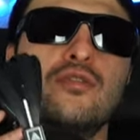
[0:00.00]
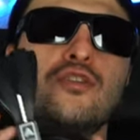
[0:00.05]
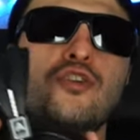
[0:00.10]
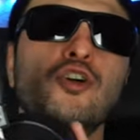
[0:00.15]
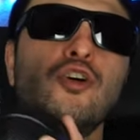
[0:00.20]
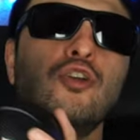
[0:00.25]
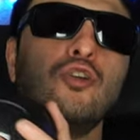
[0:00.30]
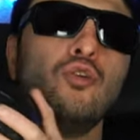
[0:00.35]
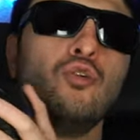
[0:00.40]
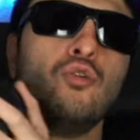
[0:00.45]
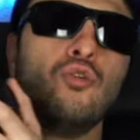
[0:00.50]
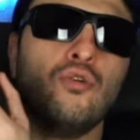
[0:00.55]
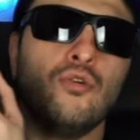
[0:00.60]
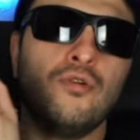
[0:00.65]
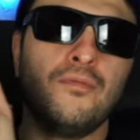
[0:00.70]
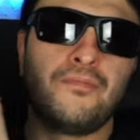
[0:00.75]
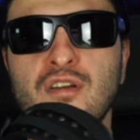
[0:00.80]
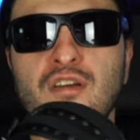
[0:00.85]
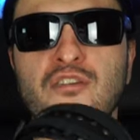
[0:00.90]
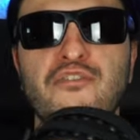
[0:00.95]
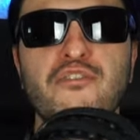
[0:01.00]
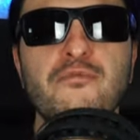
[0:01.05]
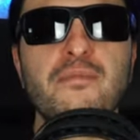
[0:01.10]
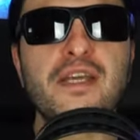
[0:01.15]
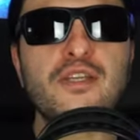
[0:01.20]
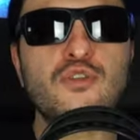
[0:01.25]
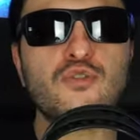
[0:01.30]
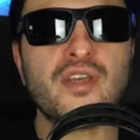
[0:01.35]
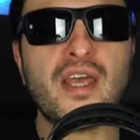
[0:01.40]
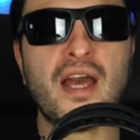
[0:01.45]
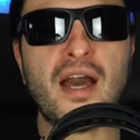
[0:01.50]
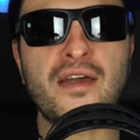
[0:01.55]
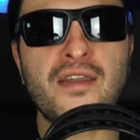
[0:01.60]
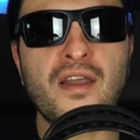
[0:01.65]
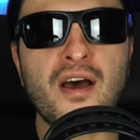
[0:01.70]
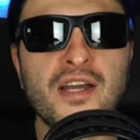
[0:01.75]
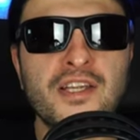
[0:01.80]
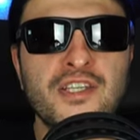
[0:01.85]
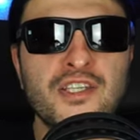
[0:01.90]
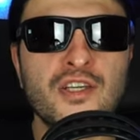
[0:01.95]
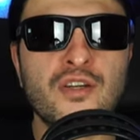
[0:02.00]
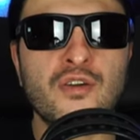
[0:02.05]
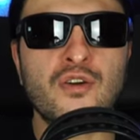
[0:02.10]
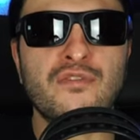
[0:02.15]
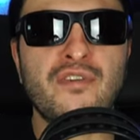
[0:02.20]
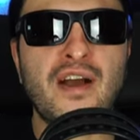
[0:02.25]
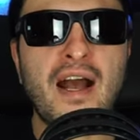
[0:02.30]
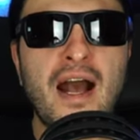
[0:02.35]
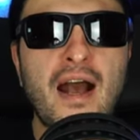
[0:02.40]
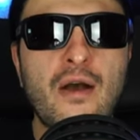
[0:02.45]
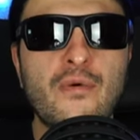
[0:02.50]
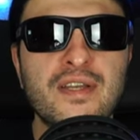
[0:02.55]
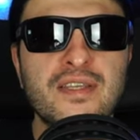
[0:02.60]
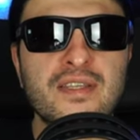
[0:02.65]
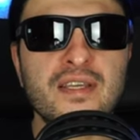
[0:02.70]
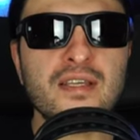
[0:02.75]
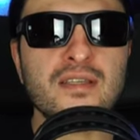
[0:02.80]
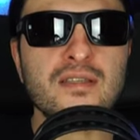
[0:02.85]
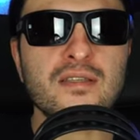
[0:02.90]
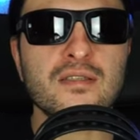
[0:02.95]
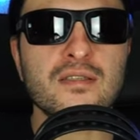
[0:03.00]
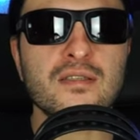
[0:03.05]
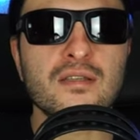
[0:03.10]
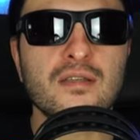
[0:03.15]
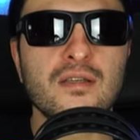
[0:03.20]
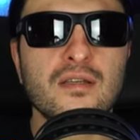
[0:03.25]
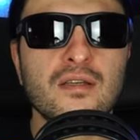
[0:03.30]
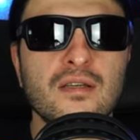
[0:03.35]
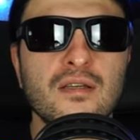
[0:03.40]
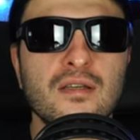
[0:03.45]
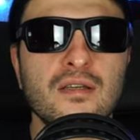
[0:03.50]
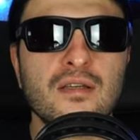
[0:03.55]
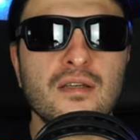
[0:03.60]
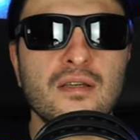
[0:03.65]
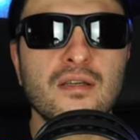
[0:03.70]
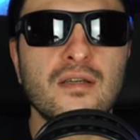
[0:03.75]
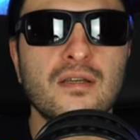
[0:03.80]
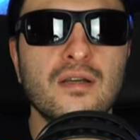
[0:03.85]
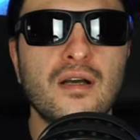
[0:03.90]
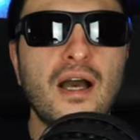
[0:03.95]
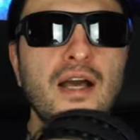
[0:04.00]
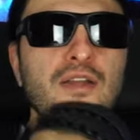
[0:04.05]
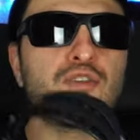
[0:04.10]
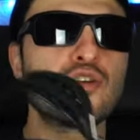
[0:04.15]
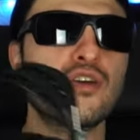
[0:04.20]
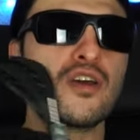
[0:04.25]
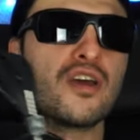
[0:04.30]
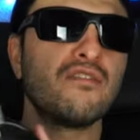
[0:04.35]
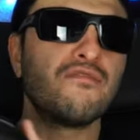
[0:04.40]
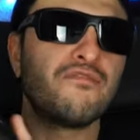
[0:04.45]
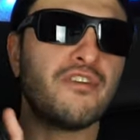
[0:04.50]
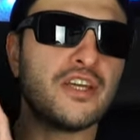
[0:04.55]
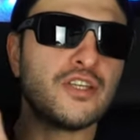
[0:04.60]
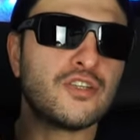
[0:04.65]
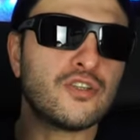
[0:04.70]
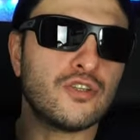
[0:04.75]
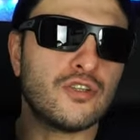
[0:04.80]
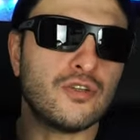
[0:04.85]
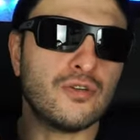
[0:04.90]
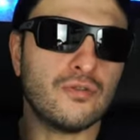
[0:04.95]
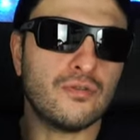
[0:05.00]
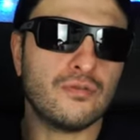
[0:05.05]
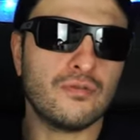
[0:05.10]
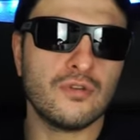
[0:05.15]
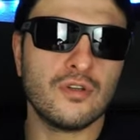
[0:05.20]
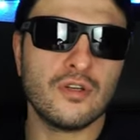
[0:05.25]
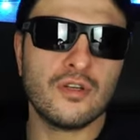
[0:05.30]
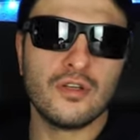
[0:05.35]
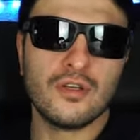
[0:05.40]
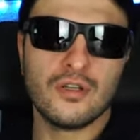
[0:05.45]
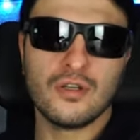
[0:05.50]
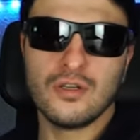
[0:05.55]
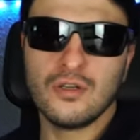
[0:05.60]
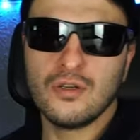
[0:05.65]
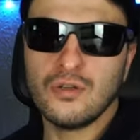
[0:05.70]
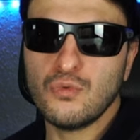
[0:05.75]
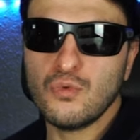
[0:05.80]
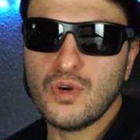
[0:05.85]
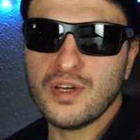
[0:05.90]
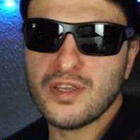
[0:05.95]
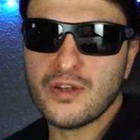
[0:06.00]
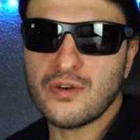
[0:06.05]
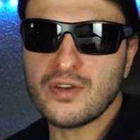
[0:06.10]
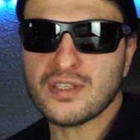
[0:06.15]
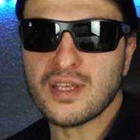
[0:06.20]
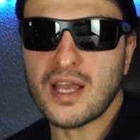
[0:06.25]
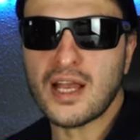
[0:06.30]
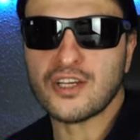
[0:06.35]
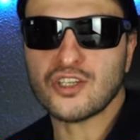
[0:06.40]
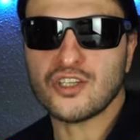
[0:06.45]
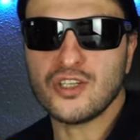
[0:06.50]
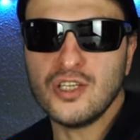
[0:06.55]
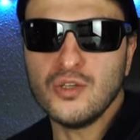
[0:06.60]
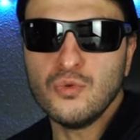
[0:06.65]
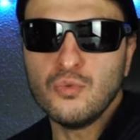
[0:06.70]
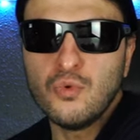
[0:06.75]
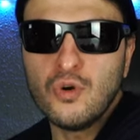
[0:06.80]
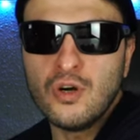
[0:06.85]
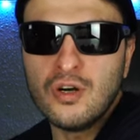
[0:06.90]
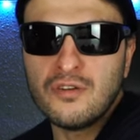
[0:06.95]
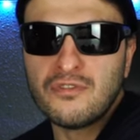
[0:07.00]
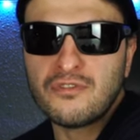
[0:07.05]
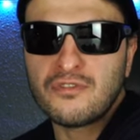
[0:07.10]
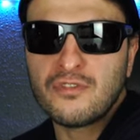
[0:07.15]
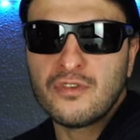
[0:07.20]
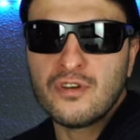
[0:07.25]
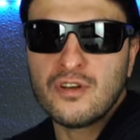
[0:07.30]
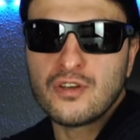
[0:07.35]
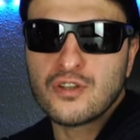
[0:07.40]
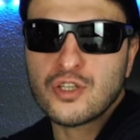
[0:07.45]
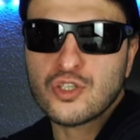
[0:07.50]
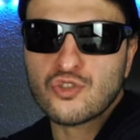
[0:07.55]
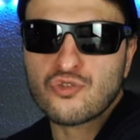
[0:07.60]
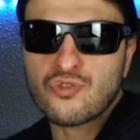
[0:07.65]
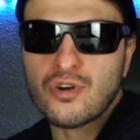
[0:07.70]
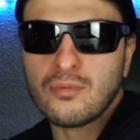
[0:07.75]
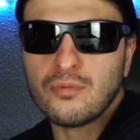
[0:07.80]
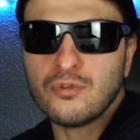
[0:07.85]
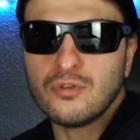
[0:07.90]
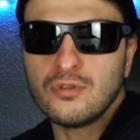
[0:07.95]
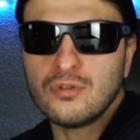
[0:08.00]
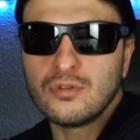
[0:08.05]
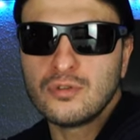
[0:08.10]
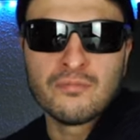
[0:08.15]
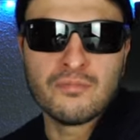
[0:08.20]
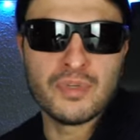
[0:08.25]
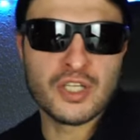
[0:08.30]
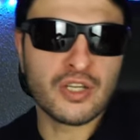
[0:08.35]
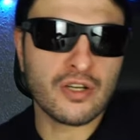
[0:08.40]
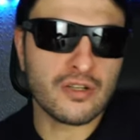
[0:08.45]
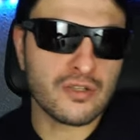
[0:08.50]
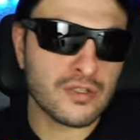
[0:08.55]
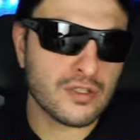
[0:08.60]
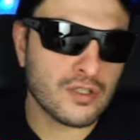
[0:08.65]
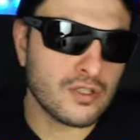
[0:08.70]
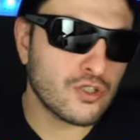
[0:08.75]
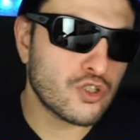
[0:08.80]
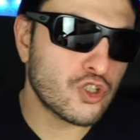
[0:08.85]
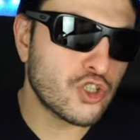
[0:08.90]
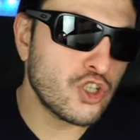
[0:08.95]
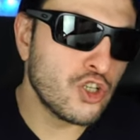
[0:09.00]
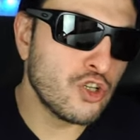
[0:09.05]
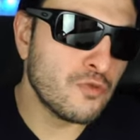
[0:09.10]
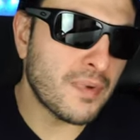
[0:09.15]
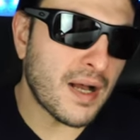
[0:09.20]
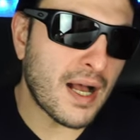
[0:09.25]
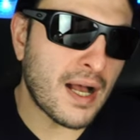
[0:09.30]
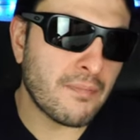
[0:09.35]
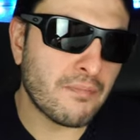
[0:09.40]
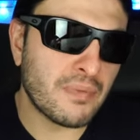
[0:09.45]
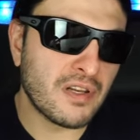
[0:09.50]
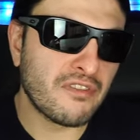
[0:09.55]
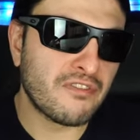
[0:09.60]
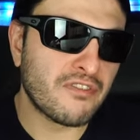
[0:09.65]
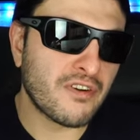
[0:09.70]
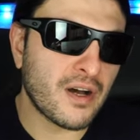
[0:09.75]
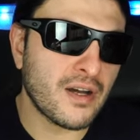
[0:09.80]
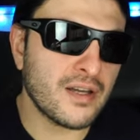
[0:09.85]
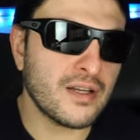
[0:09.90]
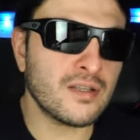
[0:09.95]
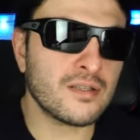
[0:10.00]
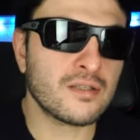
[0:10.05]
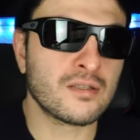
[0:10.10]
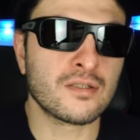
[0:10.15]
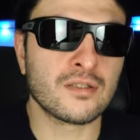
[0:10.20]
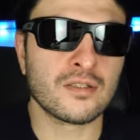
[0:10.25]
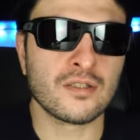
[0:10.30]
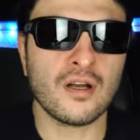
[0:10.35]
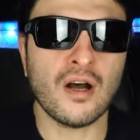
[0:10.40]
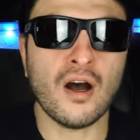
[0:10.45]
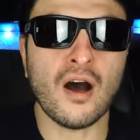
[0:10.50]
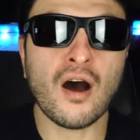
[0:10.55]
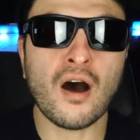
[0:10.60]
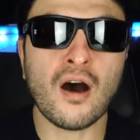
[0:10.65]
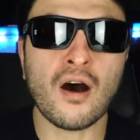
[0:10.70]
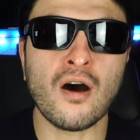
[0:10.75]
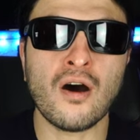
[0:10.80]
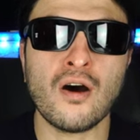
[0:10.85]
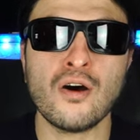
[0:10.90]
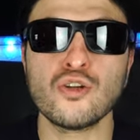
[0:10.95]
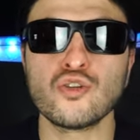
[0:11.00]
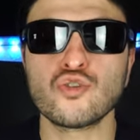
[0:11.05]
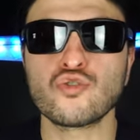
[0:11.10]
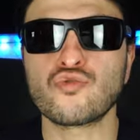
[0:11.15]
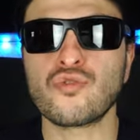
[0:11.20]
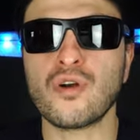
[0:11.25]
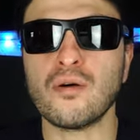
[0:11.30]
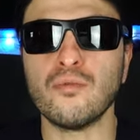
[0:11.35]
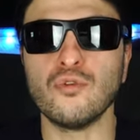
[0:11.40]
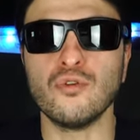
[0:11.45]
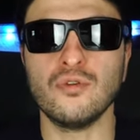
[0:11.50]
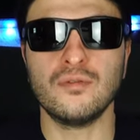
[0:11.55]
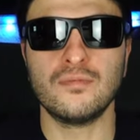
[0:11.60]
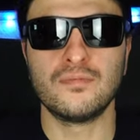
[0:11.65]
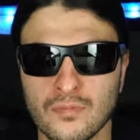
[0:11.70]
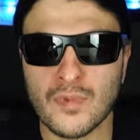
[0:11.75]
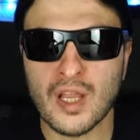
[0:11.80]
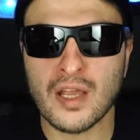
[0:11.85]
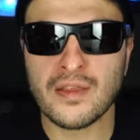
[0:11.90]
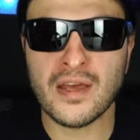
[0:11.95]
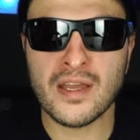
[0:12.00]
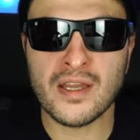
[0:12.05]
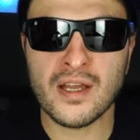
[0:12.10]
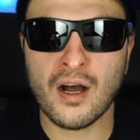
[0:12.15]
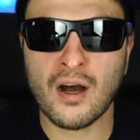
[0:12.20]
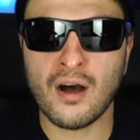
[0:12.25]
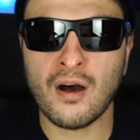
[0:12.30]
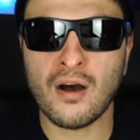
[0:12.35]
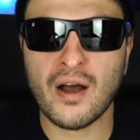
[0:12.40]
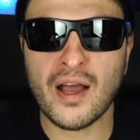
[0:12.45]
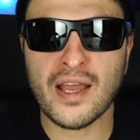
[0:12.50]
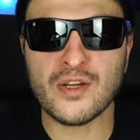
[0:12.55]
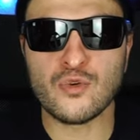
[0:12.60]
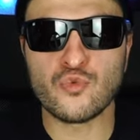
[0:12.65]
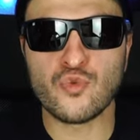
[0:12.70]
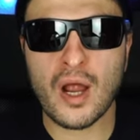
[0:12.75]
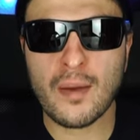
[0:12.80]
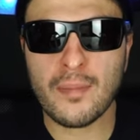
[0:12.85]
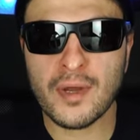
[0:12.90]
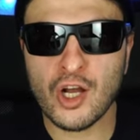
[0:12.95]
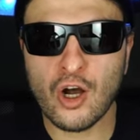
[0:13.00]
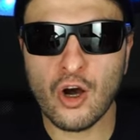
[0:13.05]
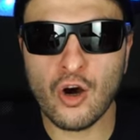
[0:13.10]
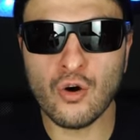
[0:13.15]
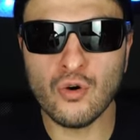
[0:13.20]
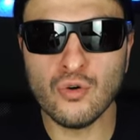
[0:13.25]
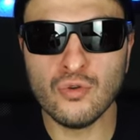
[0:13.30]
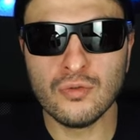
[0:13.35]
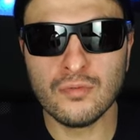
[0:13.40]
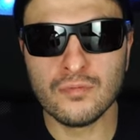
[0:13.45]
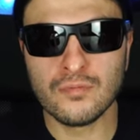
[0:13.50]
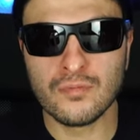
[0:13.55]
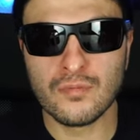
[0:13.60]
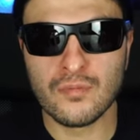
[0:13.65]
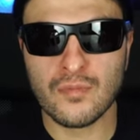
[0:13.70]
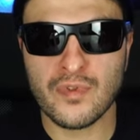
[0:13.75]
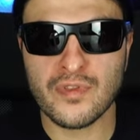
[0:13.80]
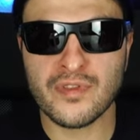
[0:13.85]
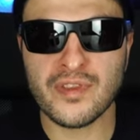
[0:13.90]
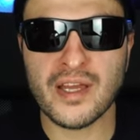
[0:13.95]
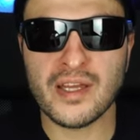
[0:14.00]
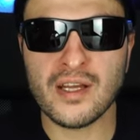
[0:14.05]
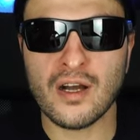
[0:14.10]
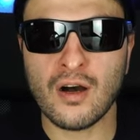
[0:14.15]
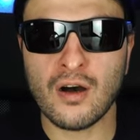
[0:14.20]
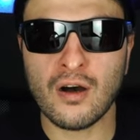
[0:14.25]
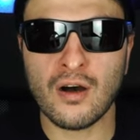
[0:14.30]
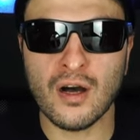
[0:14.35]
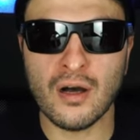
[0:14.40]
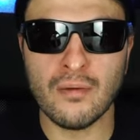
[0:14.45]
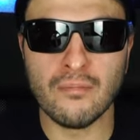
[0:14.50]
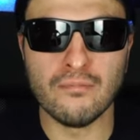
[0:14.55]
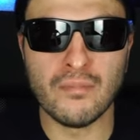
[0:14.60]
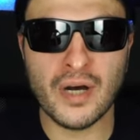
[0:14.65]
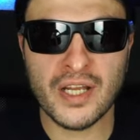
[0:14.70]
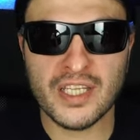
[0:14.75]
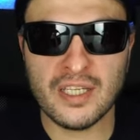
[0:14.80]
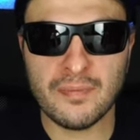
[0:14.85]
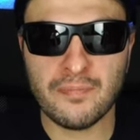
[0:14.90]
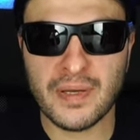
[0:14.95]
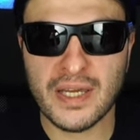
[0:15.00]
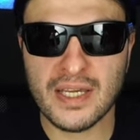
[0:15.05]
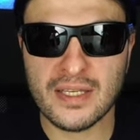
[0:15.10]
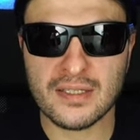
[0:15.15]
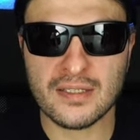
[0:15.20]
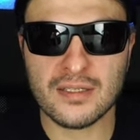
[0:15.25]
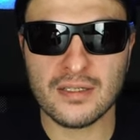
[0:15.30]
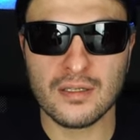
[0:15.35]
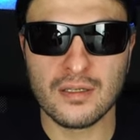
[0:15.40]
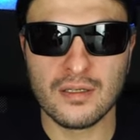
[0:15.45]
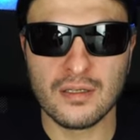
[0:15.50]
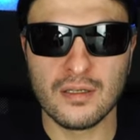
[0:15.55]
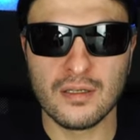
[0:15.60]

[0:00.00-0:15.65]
galore. For me to get an idea of how it is and to convey to you whether it's actually worth the trouble. Because tube amplifiers are trouble. They are a rabbit hole, they are a money pit,